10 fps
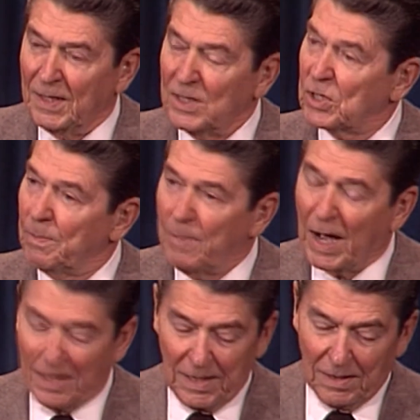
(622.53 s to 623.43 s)
his
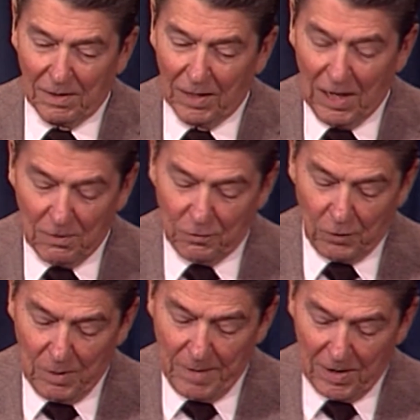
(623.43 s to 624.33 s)
abiding love
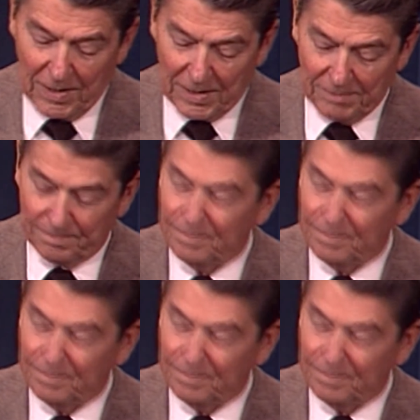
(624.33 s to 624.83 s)
for America.